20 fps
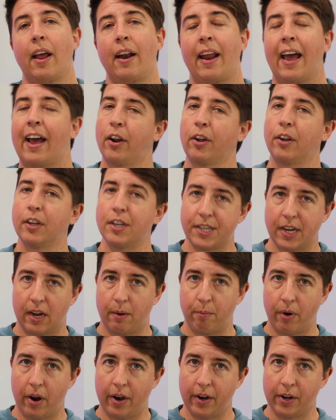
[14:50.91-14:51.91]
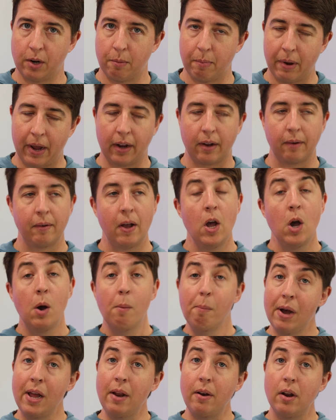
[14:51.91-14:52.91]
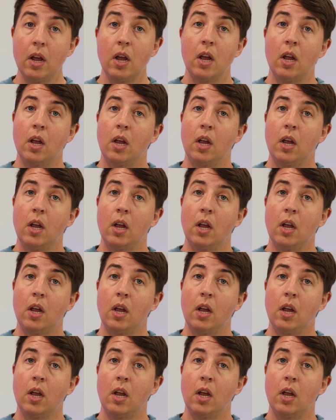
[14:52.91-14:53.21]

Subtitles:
and had a good time riding your bike. But